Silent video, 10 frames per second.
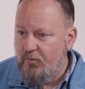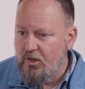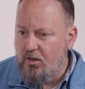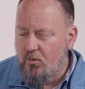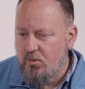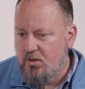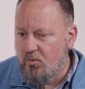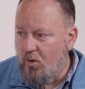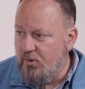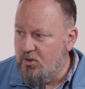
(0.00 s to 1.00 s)
It was the
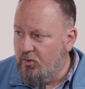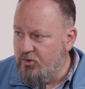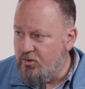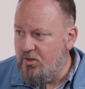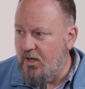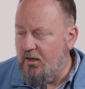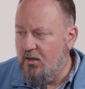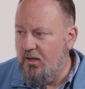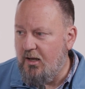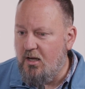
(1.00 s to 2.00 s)
Roman soldiers
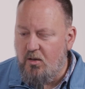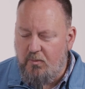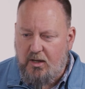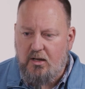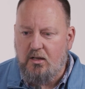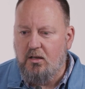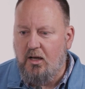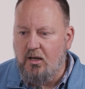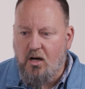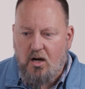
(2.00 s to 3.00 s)
that had come in
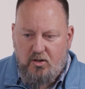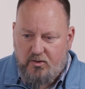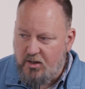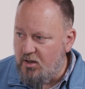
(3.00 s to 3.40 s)
and conquered the